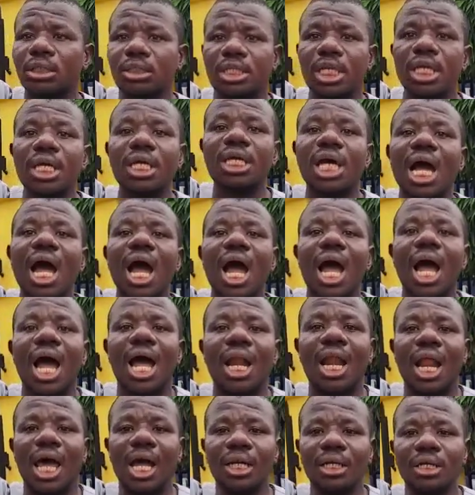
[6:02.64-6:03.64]
Tinker
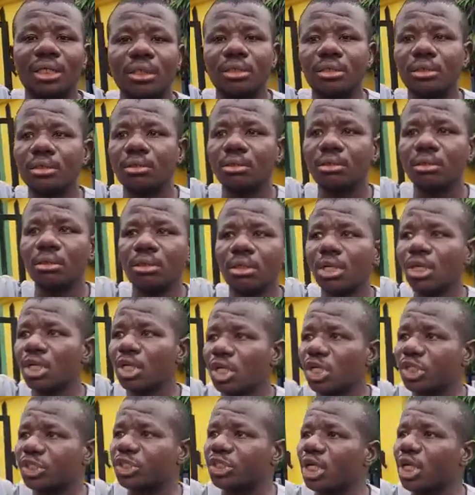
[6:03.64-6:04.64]
Island.
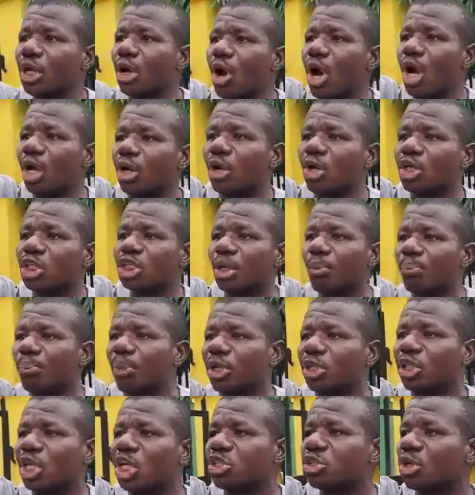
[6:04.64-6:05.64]
You see all those
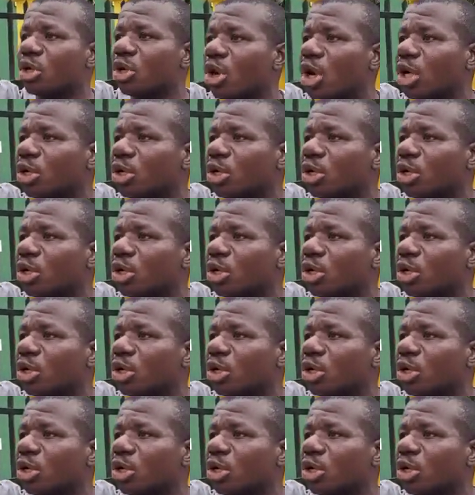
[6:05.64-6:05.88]
importation,